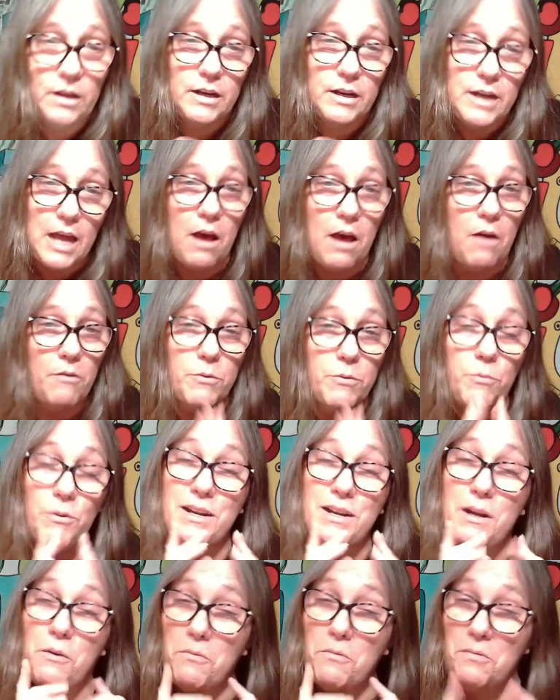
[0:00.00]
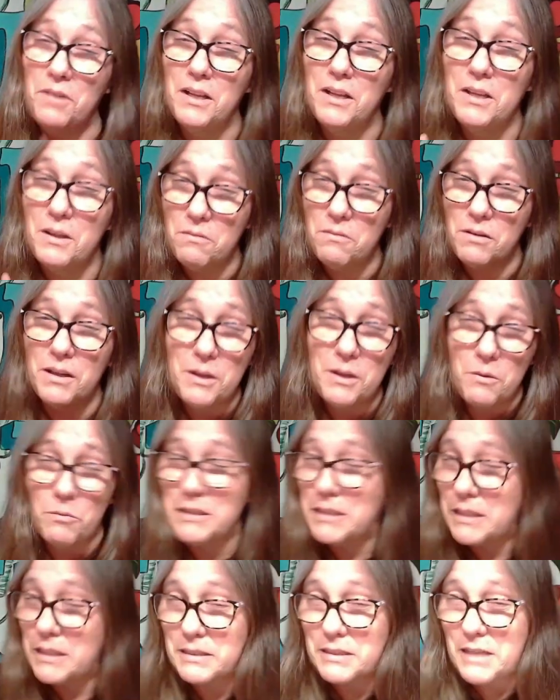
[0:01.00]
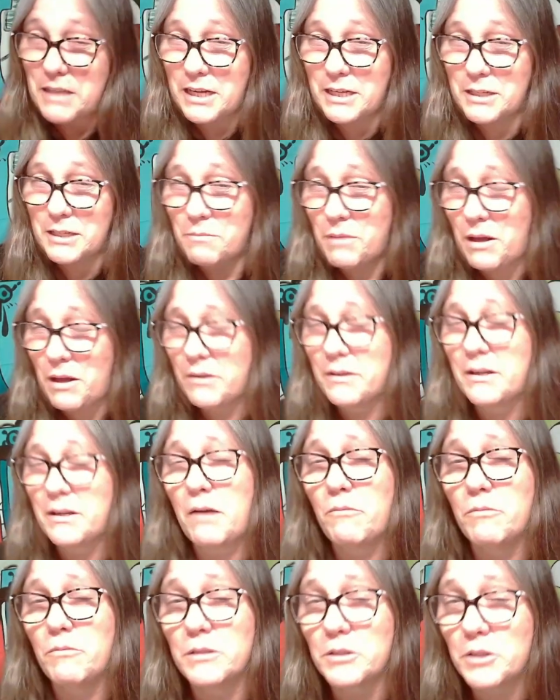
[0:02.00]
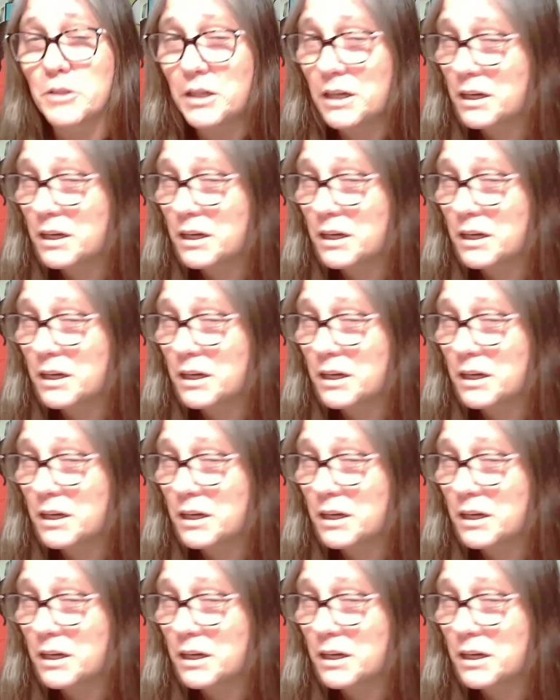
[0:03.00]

Now, the one I really, really was excited about and I was going to